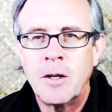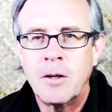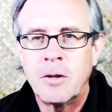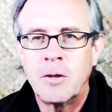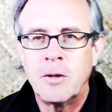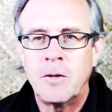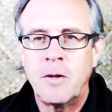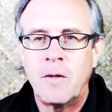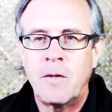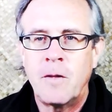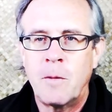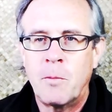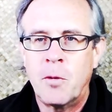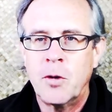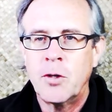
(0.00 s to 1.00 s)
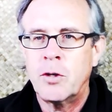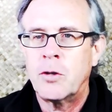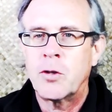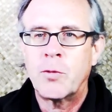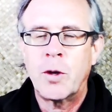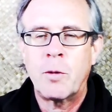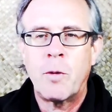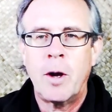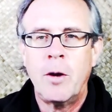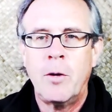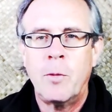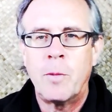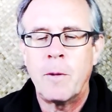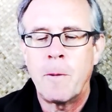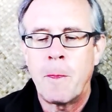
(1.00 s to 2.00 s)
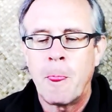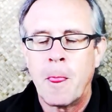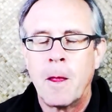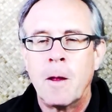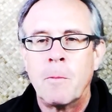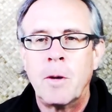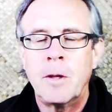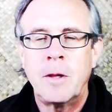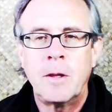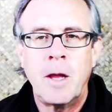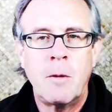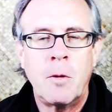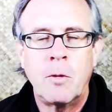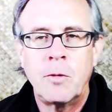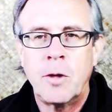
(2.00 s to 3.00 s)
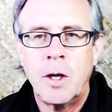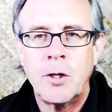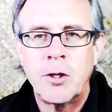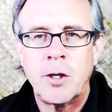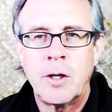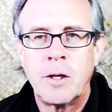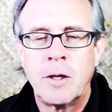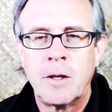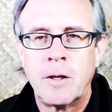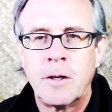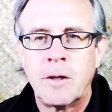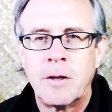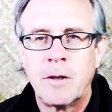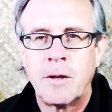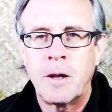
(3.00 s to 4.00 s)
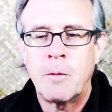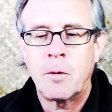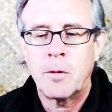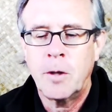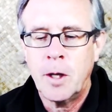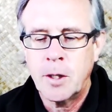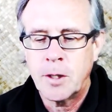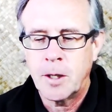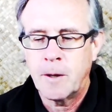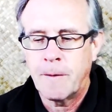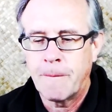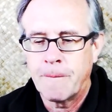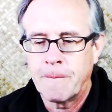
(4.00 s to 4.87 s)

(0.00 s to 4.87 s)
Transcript: if they push it, it'll swing wide open. But they won't touch it. They won't touch it.